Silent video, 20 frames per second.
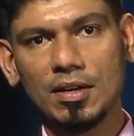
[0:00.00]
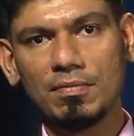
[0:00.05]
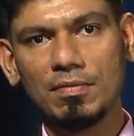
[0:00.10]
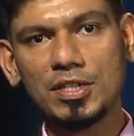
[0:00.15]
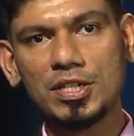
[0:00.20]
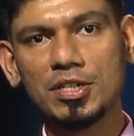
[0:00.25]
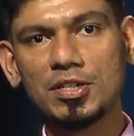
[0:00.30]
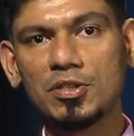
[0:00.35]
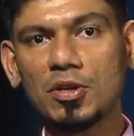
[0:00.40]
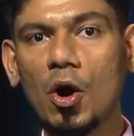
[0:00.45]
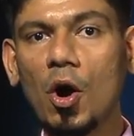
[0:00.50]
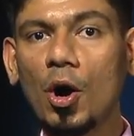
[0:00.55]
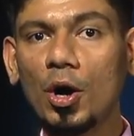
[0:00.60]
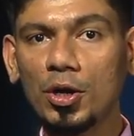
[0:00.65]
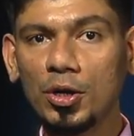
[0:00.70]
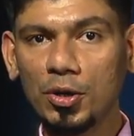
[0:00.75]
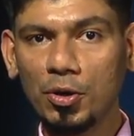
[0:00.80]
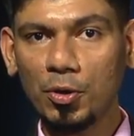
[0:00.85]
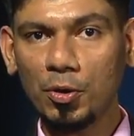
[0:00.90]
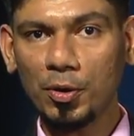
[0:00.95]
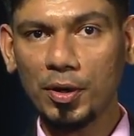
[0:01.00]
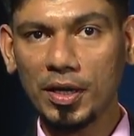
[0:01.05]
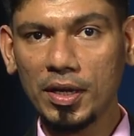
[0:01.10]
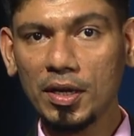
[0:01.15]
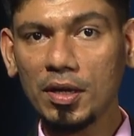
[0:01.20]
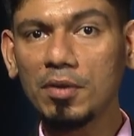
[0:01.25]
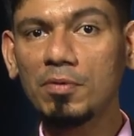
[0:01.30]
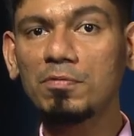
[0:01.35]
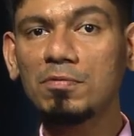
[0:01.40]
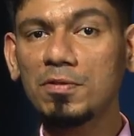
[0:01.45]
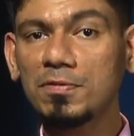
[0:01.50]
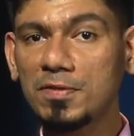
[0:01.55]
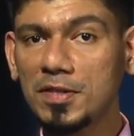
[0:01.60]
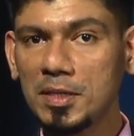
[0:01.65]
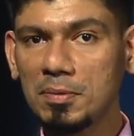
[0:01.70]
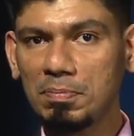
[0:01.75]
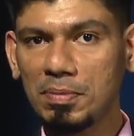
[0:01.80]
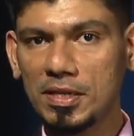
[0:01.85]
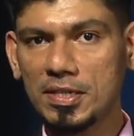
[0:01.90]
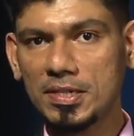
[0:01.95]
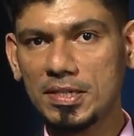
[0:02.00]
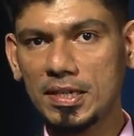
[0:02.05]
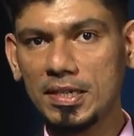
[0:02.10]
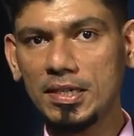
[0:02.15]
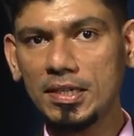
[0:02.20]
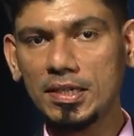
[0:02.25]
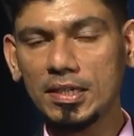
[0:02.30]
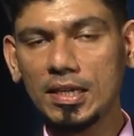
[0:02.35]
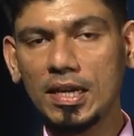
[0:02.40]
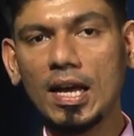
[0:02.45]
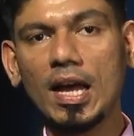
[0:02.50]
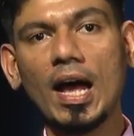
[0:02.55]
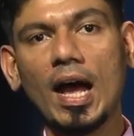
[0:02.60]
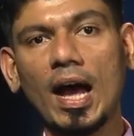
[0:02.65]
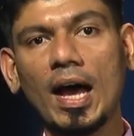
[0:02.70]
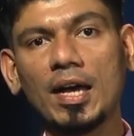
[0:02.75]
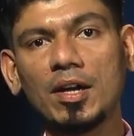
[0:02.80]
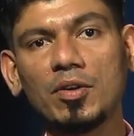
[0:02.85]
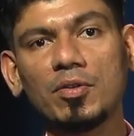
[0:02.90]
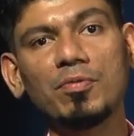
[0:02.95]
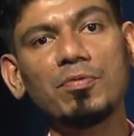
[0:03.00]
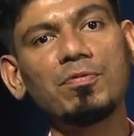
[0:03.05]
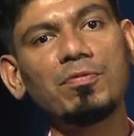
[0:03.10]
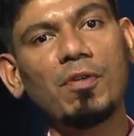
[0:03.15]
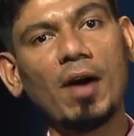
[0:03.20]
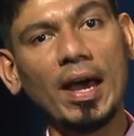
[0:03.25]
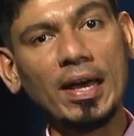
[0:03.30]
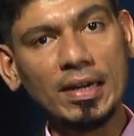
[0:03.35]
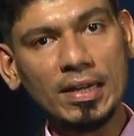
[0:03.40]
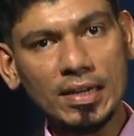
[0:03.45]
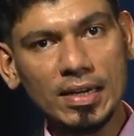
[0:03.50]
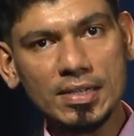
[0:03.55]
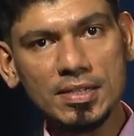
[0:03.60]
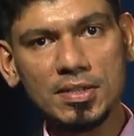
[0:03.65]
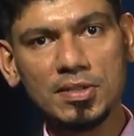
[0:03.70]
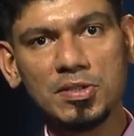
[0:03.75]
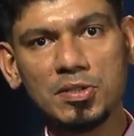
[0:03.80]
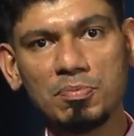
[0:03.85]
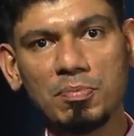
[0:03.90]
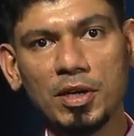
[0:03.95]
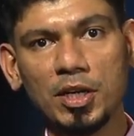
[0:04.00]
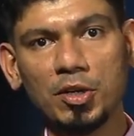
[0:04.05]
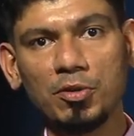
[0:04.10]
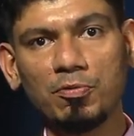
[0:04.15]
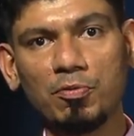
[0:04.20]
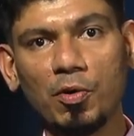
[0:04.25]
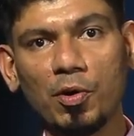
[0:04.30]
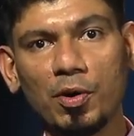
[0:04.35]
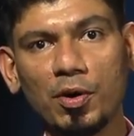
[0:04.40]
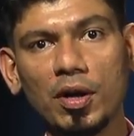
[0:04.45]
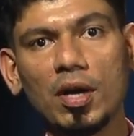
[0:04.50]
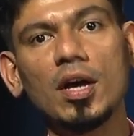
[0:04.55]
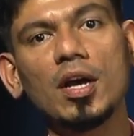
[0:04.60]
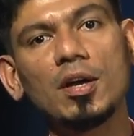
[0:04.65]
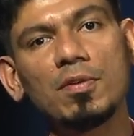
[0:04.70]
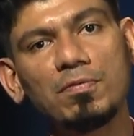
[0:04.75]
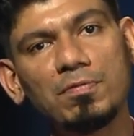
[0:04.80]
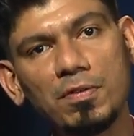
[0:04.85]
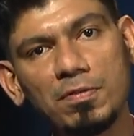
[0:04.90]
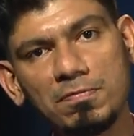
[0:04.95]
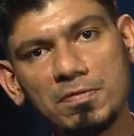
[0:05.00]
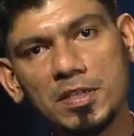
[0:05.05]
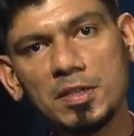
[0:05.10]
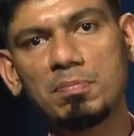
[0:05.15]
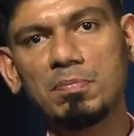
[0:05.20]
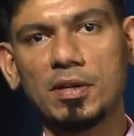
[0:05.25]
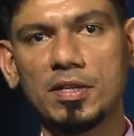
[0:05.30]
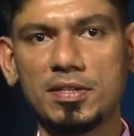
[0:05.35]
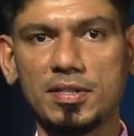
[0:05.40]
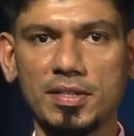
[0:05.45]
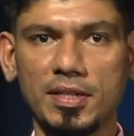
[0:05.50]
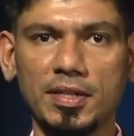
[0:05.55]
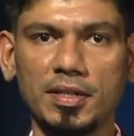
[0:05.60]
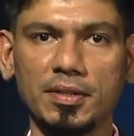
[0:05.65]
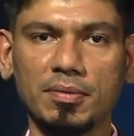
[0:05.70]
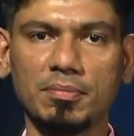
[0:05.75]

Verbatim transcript: which is ongoing 50%, and final assessment for 50%.